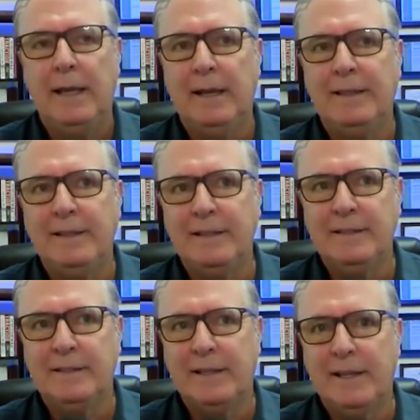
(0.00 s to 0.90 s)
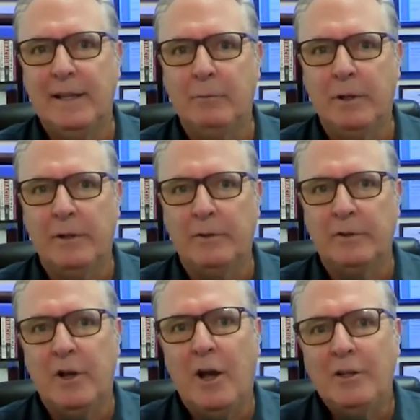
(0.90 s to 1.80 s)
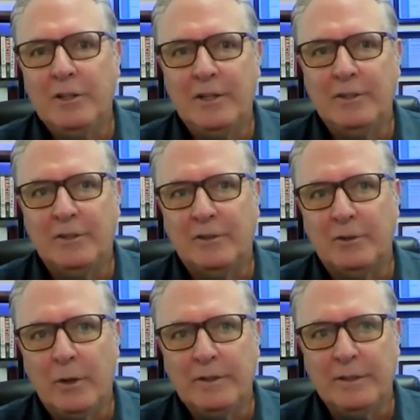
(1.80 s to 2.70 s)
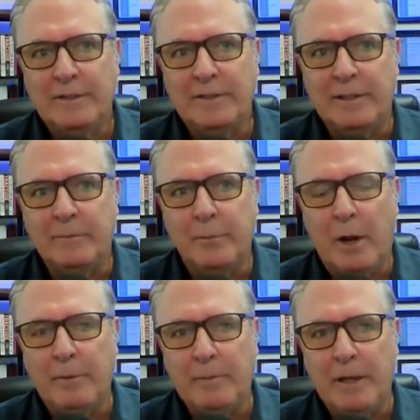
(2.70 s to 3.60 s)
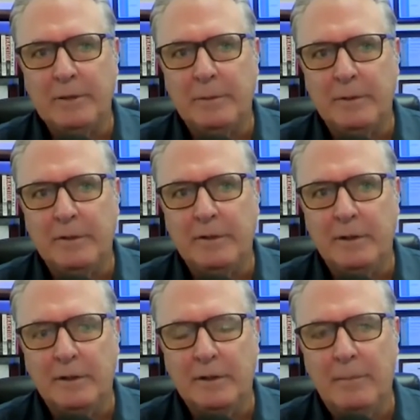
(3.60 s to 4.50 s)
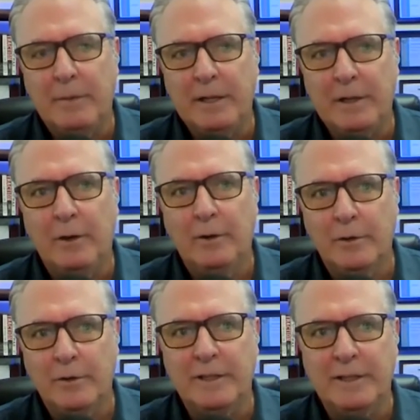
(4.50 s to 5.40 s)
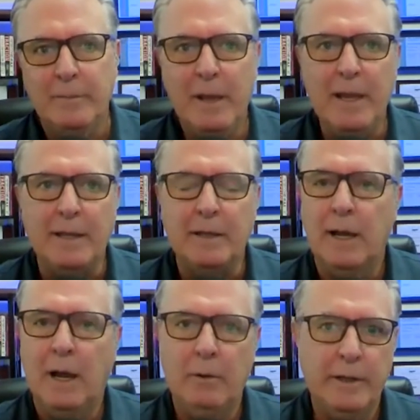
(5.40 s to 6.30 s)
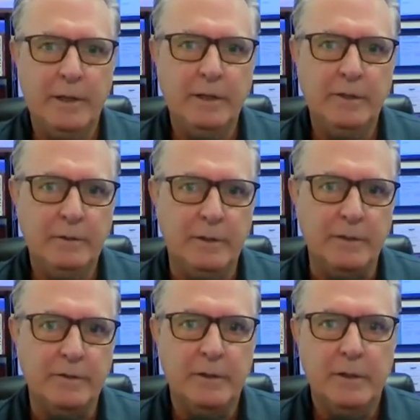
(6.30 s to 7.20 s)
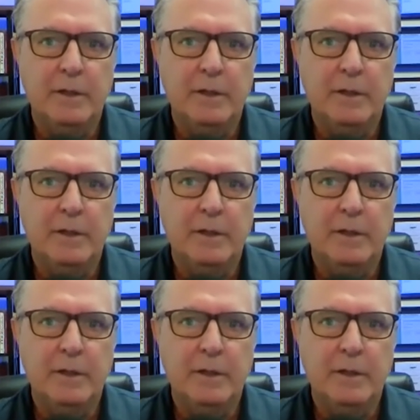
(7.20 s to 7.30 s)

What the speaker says: And I think this is, again, one of those conscientious choices that property management company owners need to make. How are they going to do this?